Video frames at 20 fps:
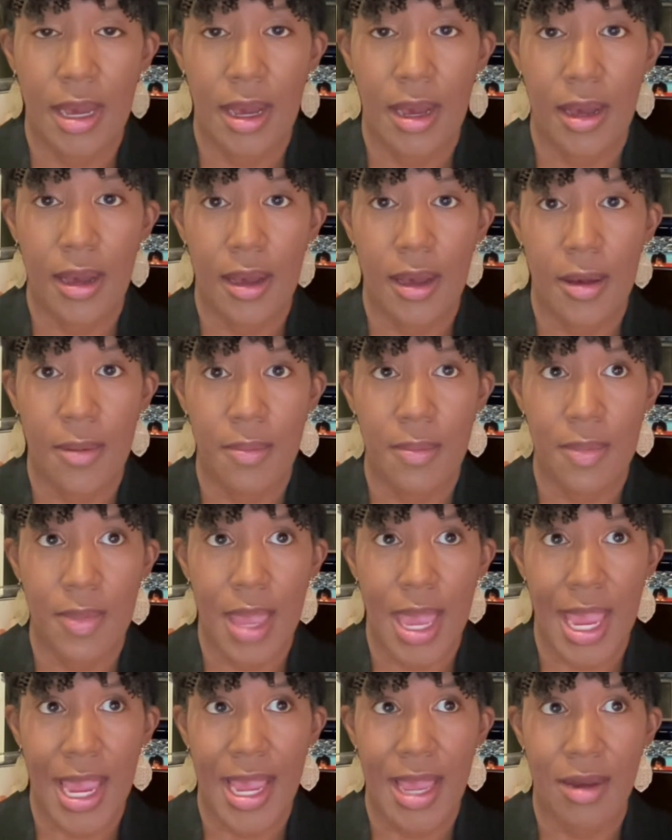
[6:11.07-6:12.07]

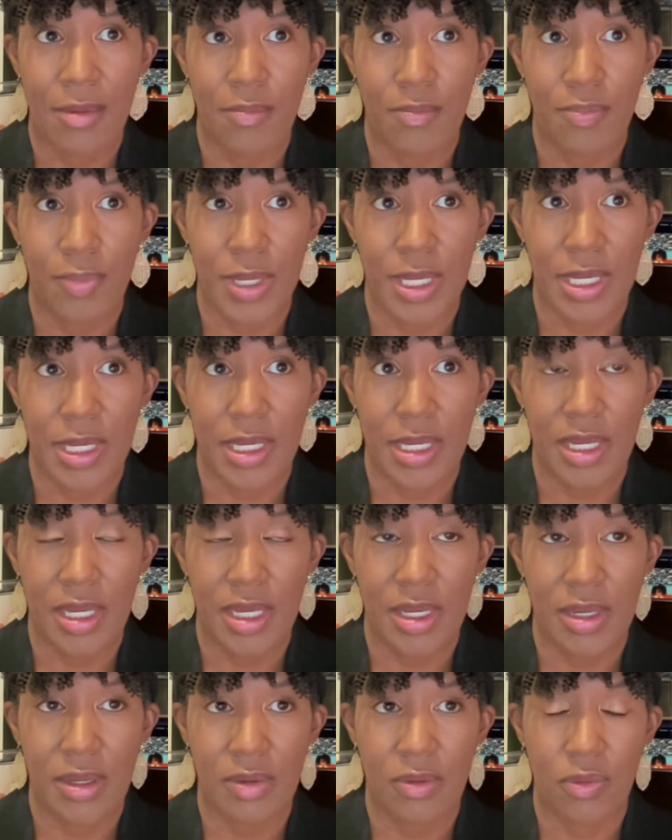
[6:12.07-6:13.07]
and
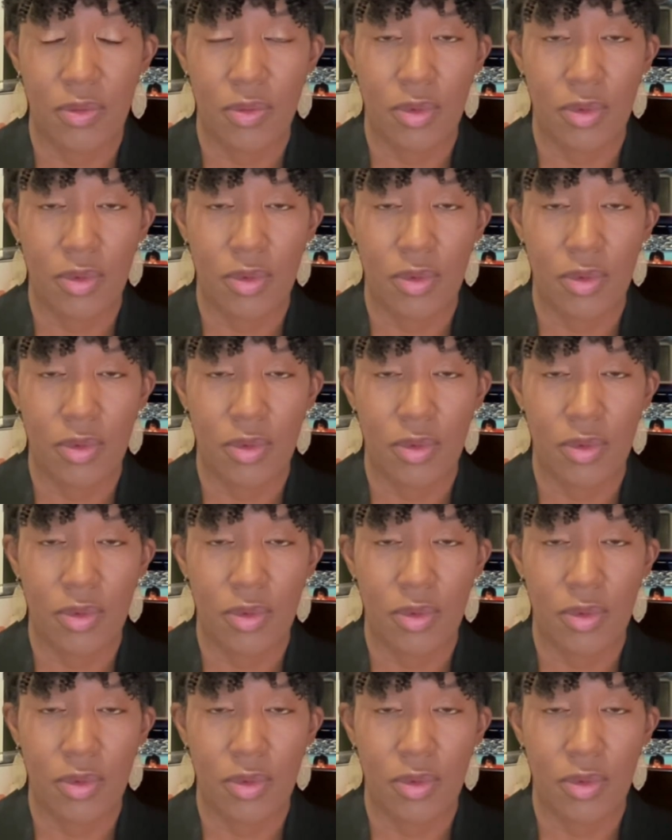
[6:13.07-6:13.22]
be